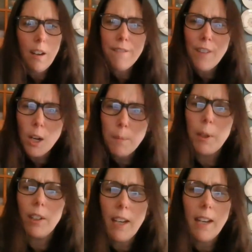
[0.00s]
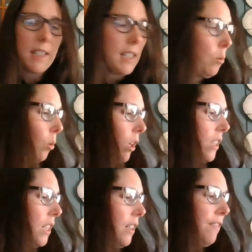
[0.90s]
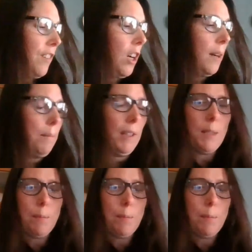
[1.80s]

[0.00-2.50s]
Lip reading: A farmer. Yes, he works on the farm.